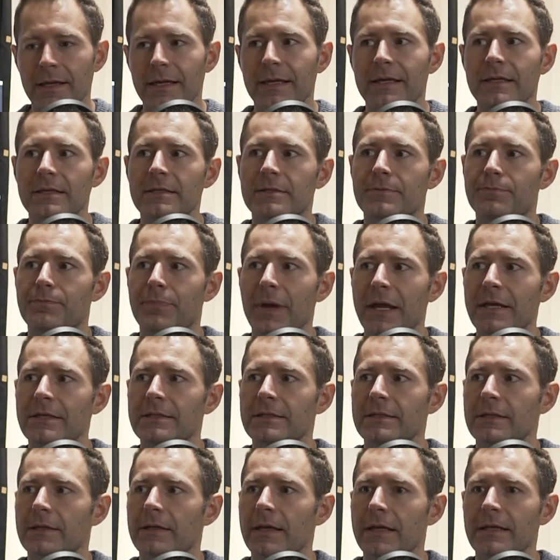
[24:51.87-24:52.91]

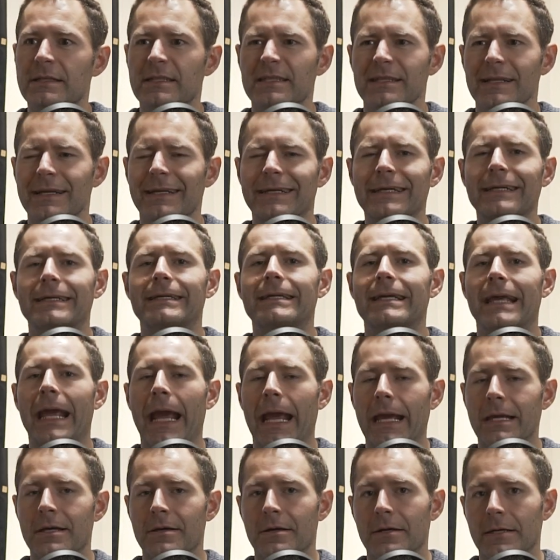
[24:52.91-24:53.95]
it's like a
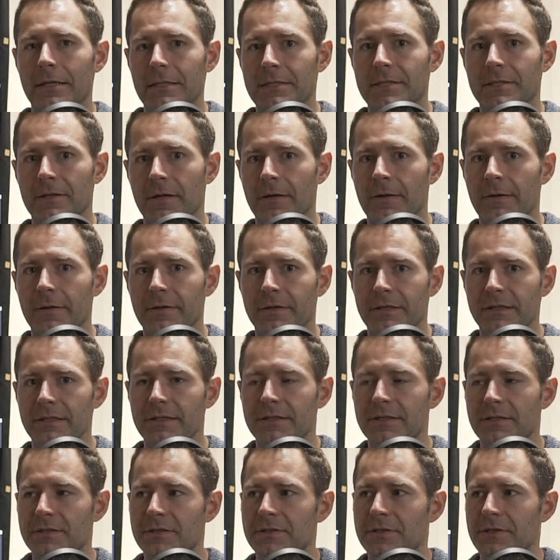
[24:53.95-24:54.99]
chaos
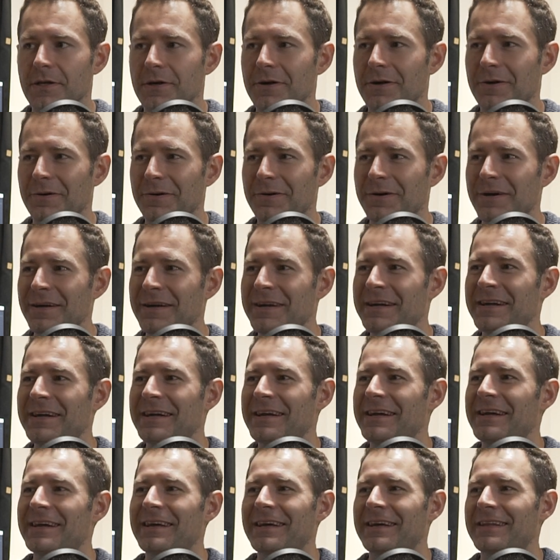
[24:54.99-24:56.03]
artist. So
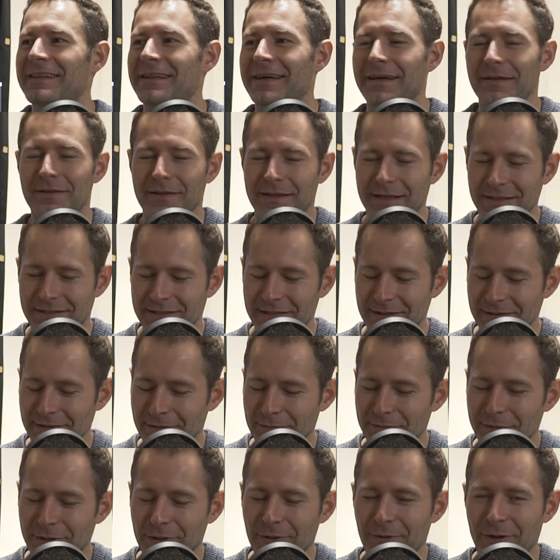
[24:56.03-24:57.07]
that's a little
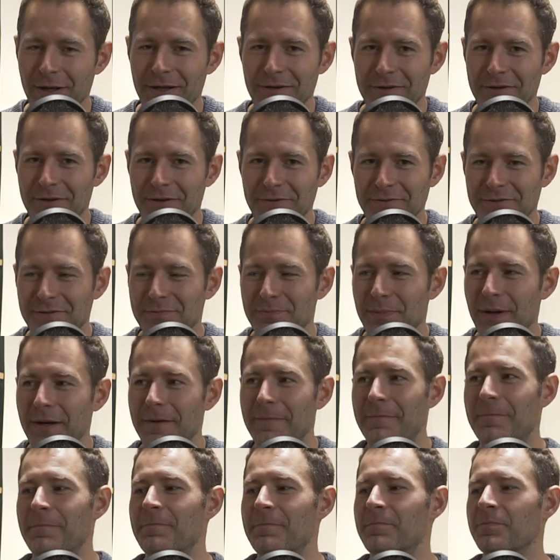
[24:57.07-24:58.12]
bit grandiose,
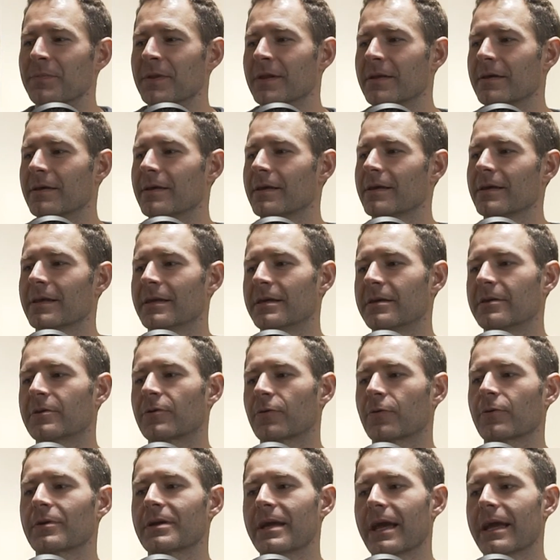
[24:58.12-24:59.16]
but he
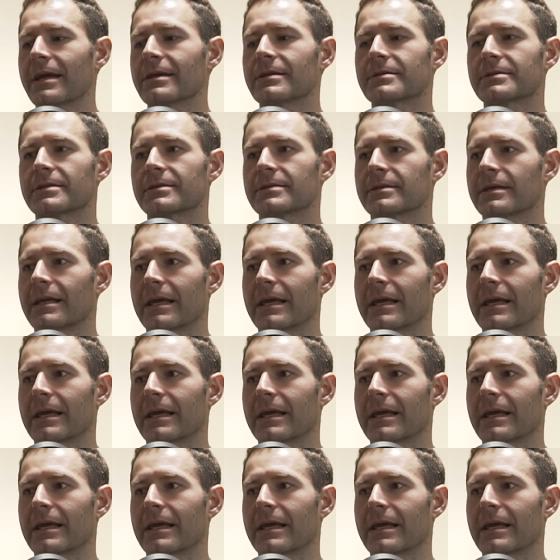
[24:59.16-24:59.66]
creates